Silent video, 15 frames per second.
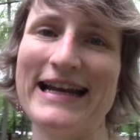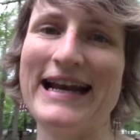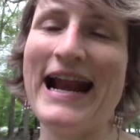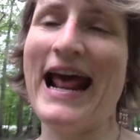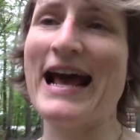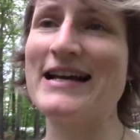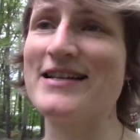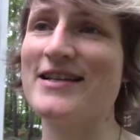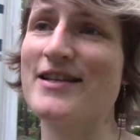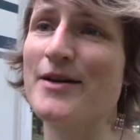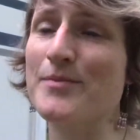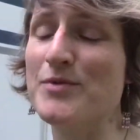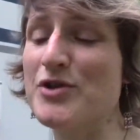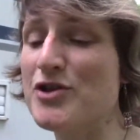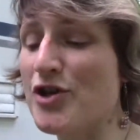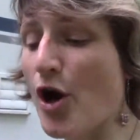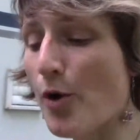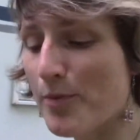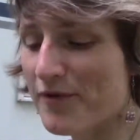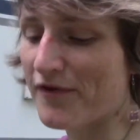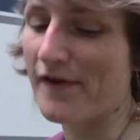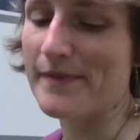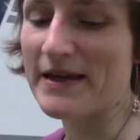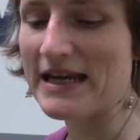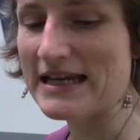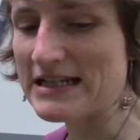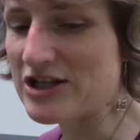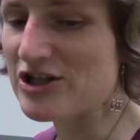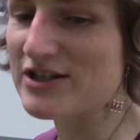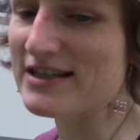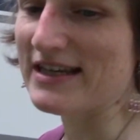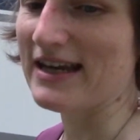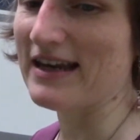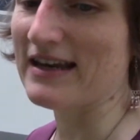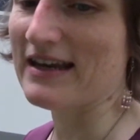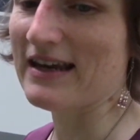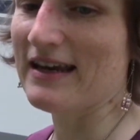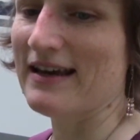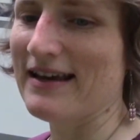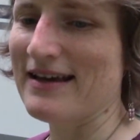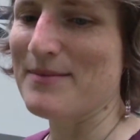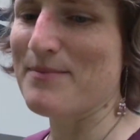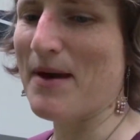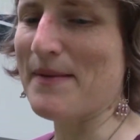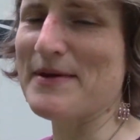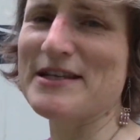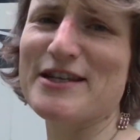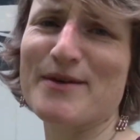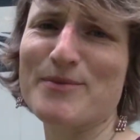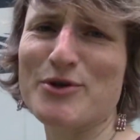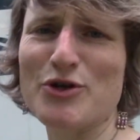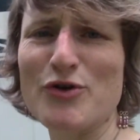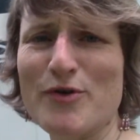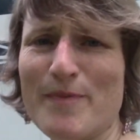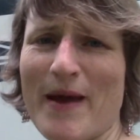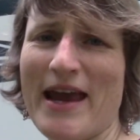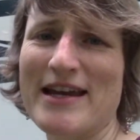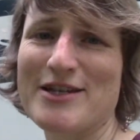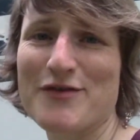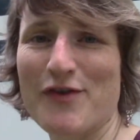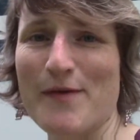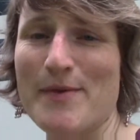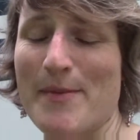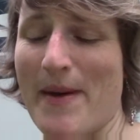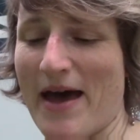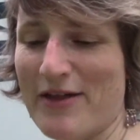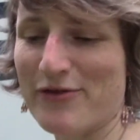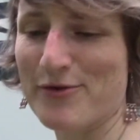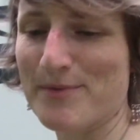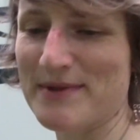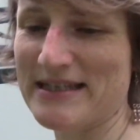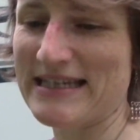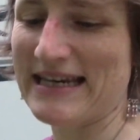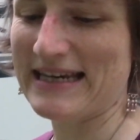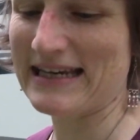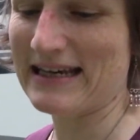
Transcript: It has some soap from the kitchen sink, maybe some toothpaste from the bathroom sink,